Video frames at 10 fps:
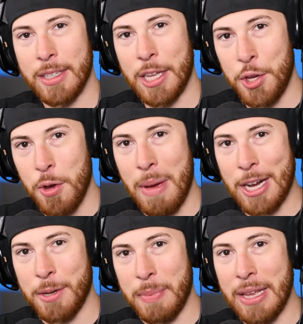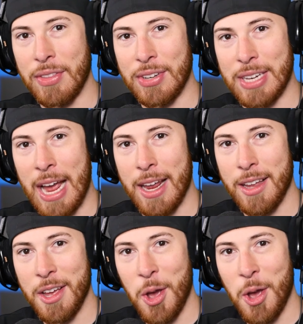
Can you imagine being this guy?